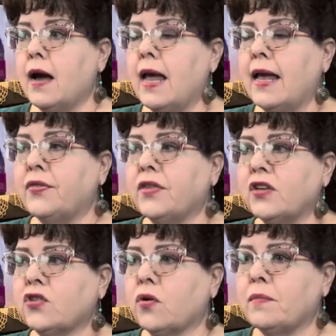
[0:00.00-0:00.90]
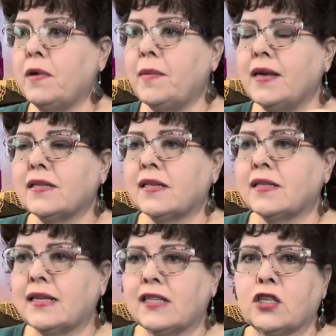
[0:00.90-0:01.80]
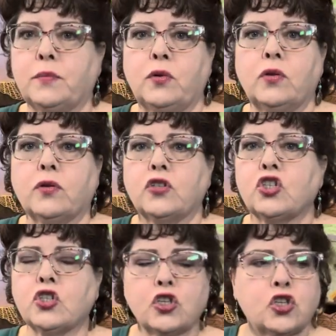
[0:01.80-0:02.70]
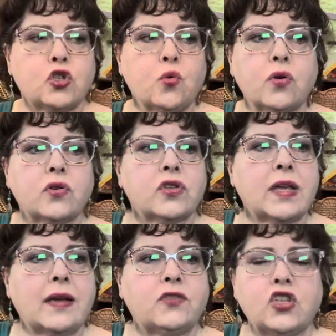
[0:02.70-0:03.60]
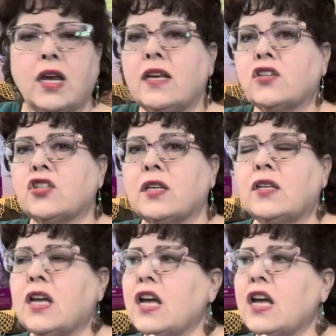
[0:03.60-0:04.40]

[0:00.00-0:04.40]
And things aren't maybe as accessible, or stores have changed and